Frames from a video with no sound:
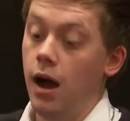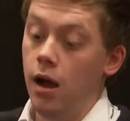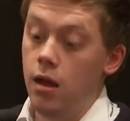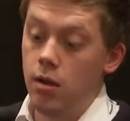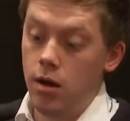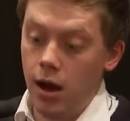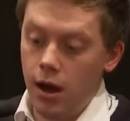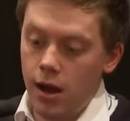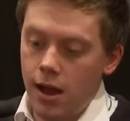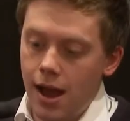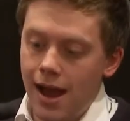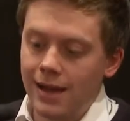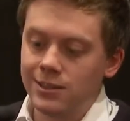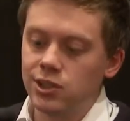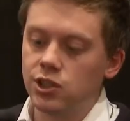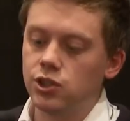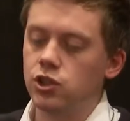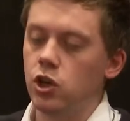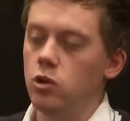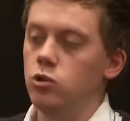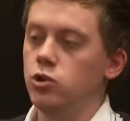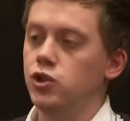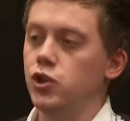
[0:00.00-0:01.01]
I, as a
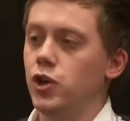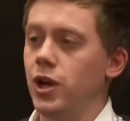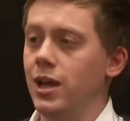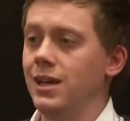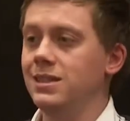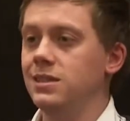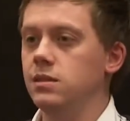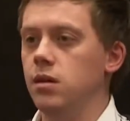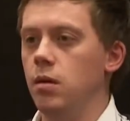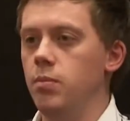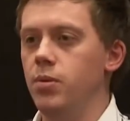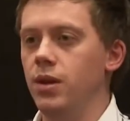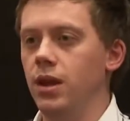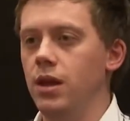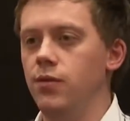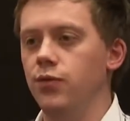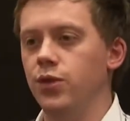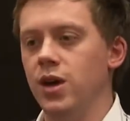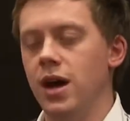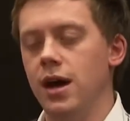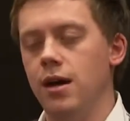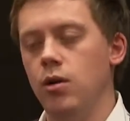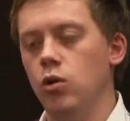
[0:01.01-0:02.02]
socialist, I believe
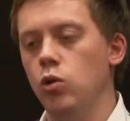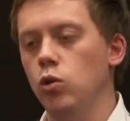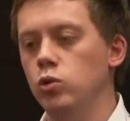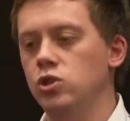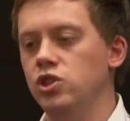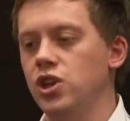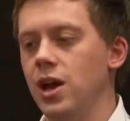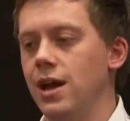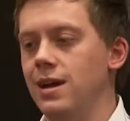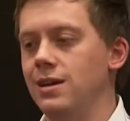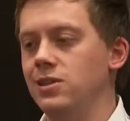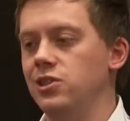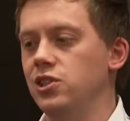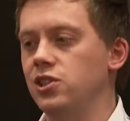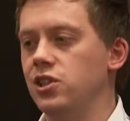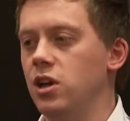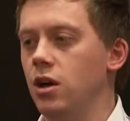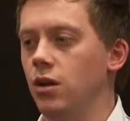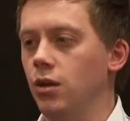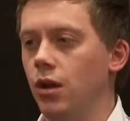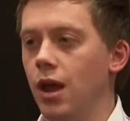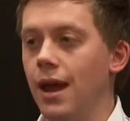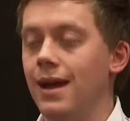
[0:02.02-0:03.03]
that all change is
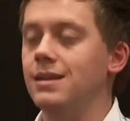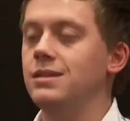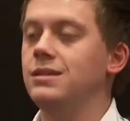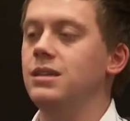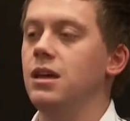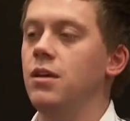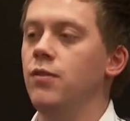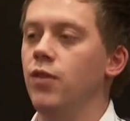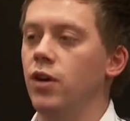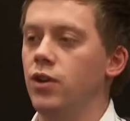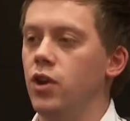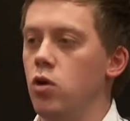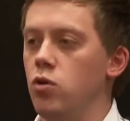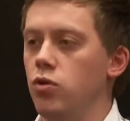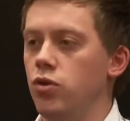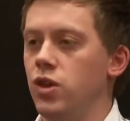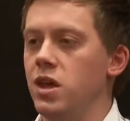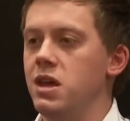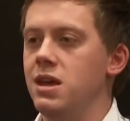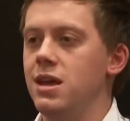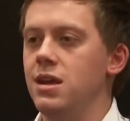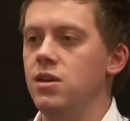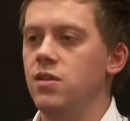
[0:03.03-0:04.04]
collective. I don't
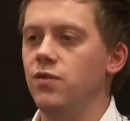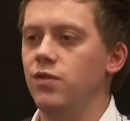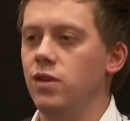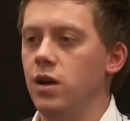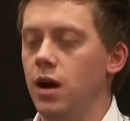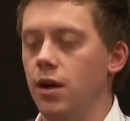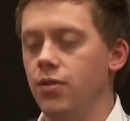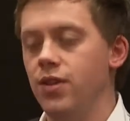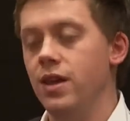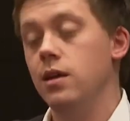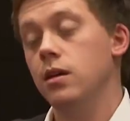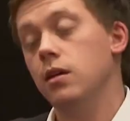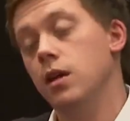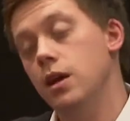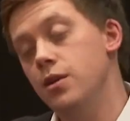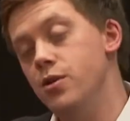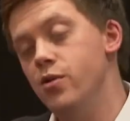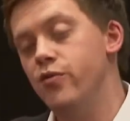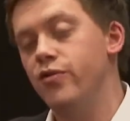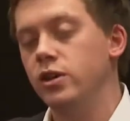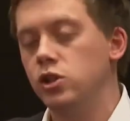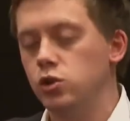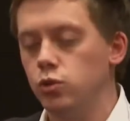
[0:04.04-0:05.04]
think indiv- I think
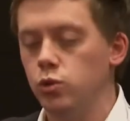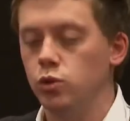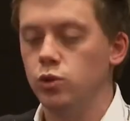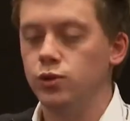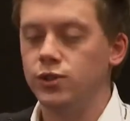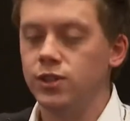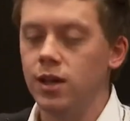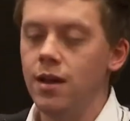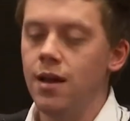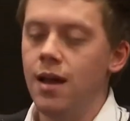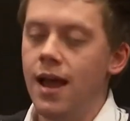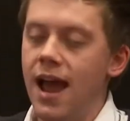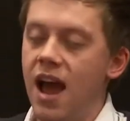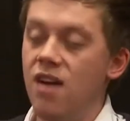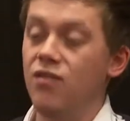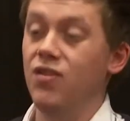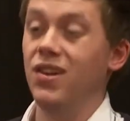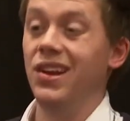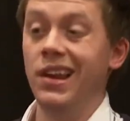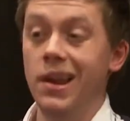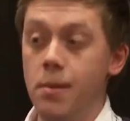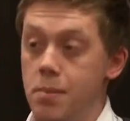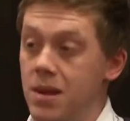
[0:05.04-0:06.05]
individuals have a
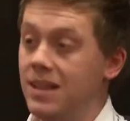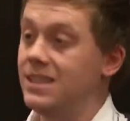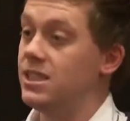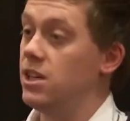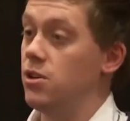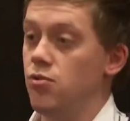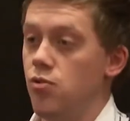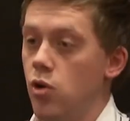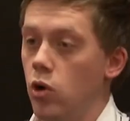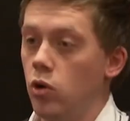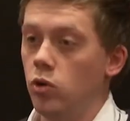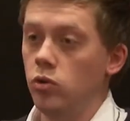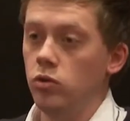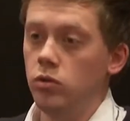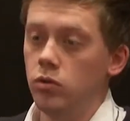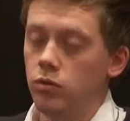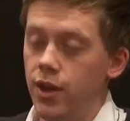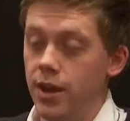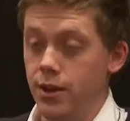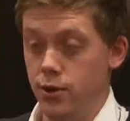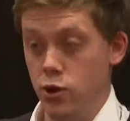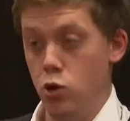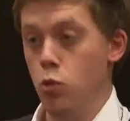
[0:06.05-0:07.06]
limited role.
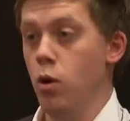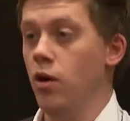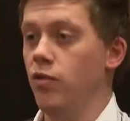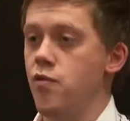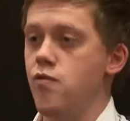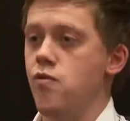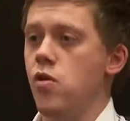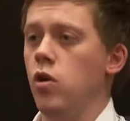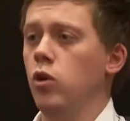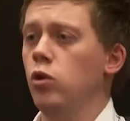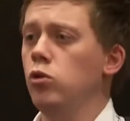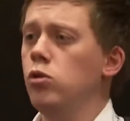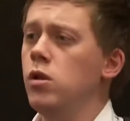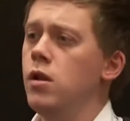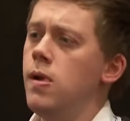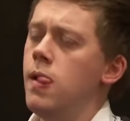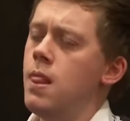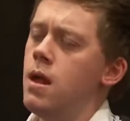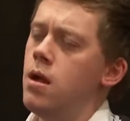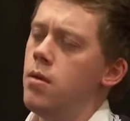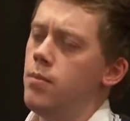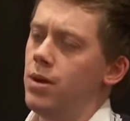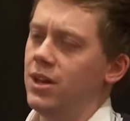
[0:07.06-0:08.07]
They do have a role,
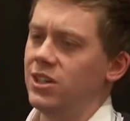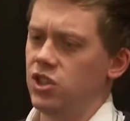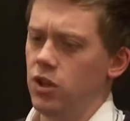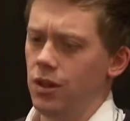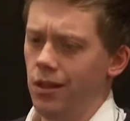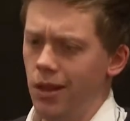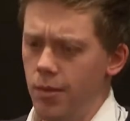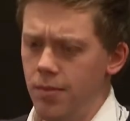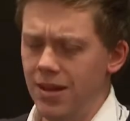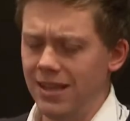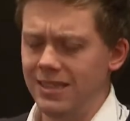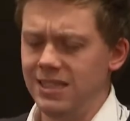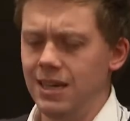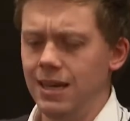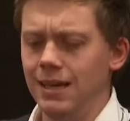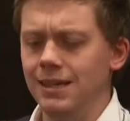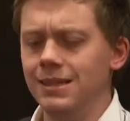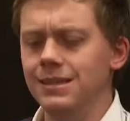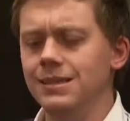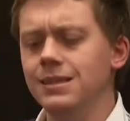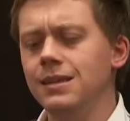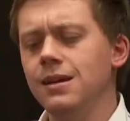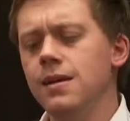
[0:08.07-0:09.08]
but it's
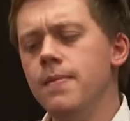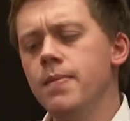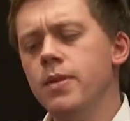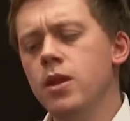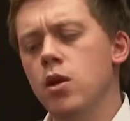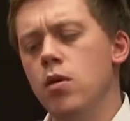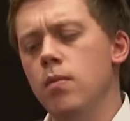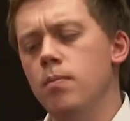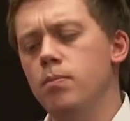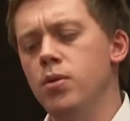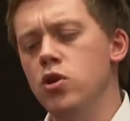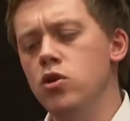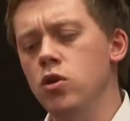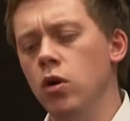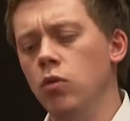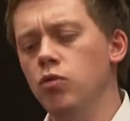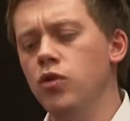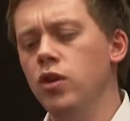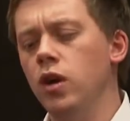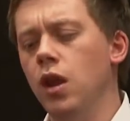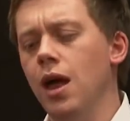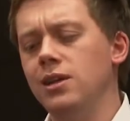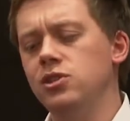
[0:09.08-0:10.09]
limited. But
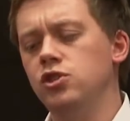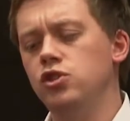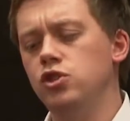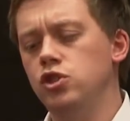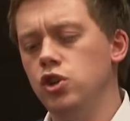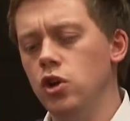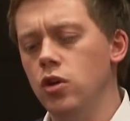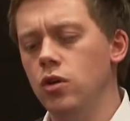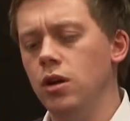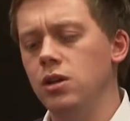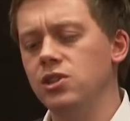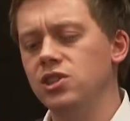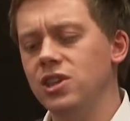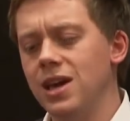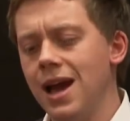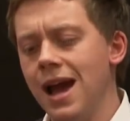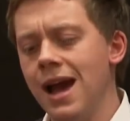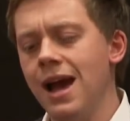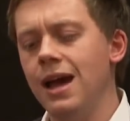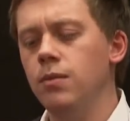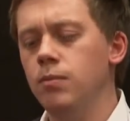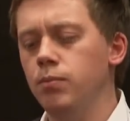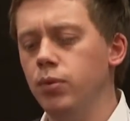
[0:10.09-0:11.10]
nonetheless, journalists
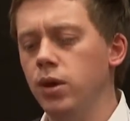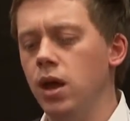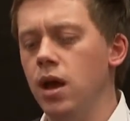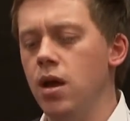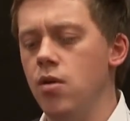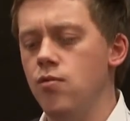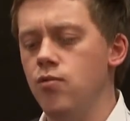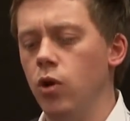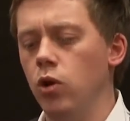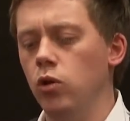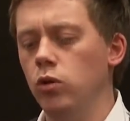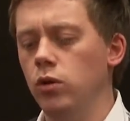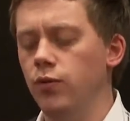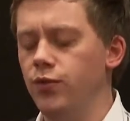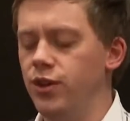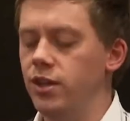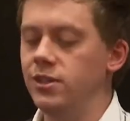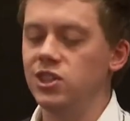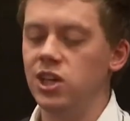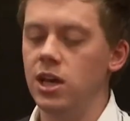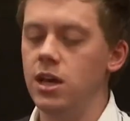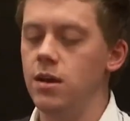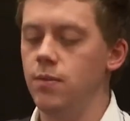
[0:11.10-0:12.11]
can play a role. If you
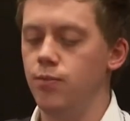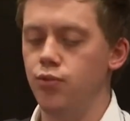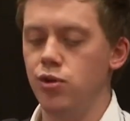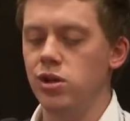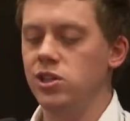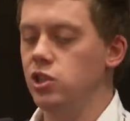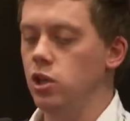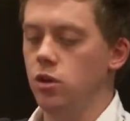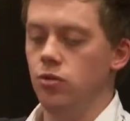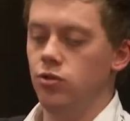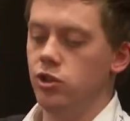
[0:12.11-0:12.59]
see in Britain the